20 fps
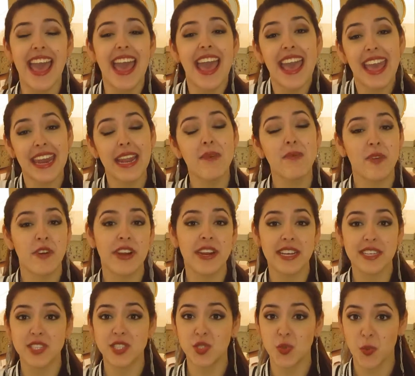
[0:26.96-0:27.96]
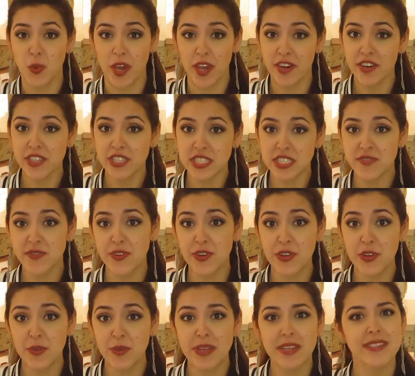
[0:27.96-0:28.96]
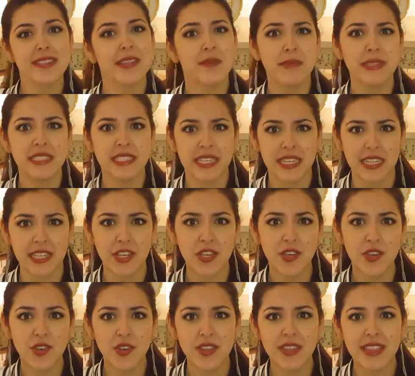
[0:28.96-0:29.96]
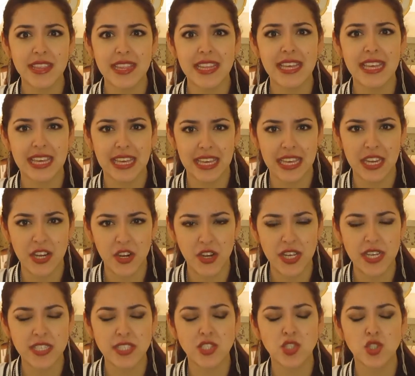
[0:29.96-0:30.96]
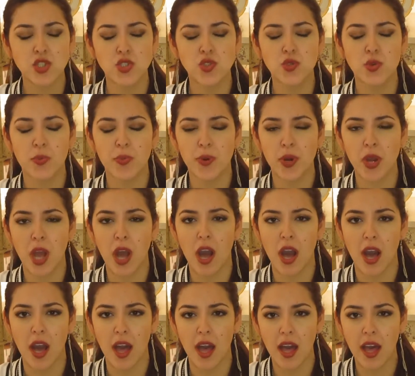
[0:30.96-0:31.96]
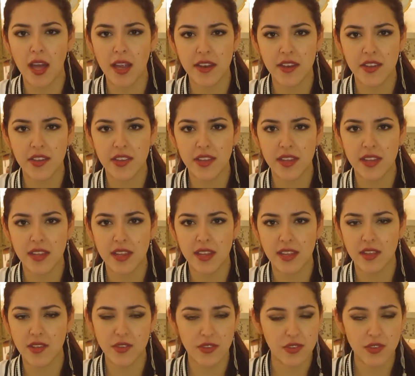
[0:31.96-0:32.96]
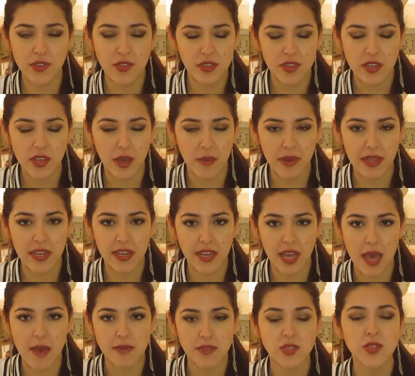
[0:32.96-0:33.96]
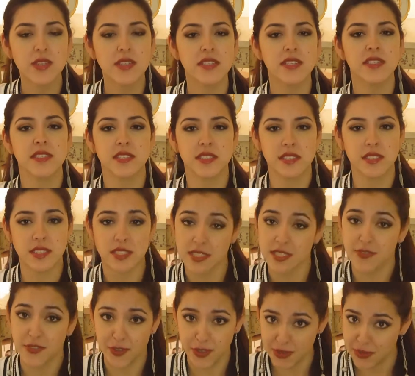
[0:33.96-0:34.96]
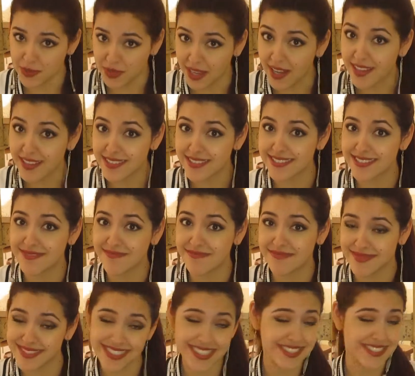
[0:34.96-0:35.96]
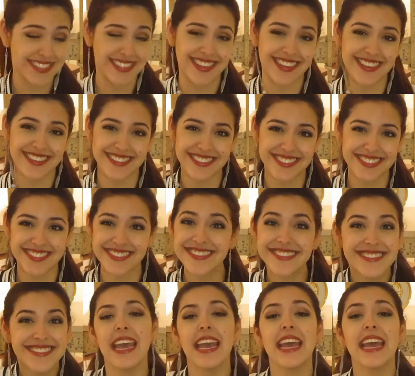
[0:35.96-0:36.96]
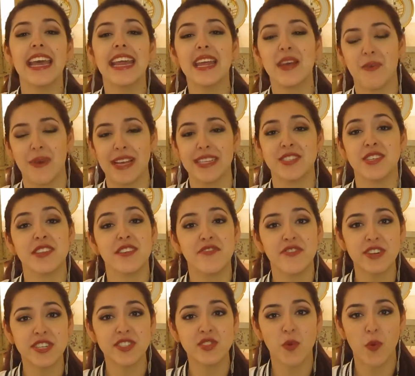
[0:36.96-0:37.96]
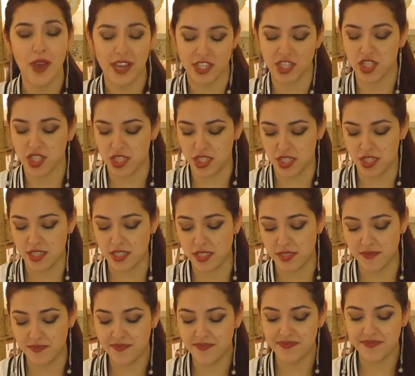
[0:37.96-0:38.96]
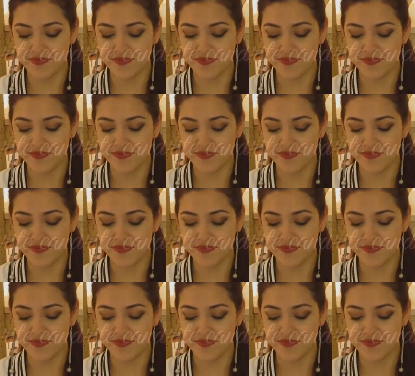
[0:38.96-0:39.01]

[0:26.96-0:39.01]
and I'm wearing a sweater just for you because let me tell you, here is super hot. You, you, I mean, I'm doing this just for you guys. Seriously. Anyway, so the first question.